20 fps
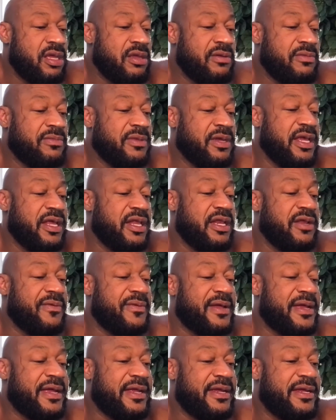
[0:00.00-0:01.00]
but
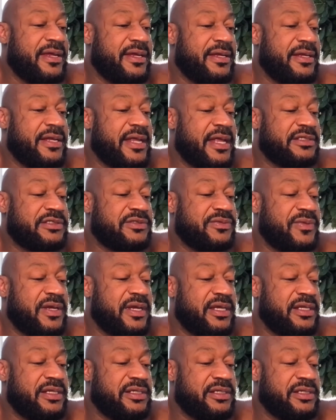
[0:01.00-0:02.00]
anyway, that's the
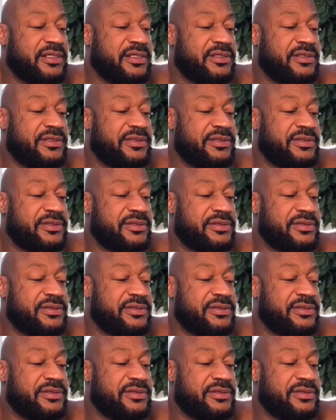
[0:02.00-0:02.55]
way it is.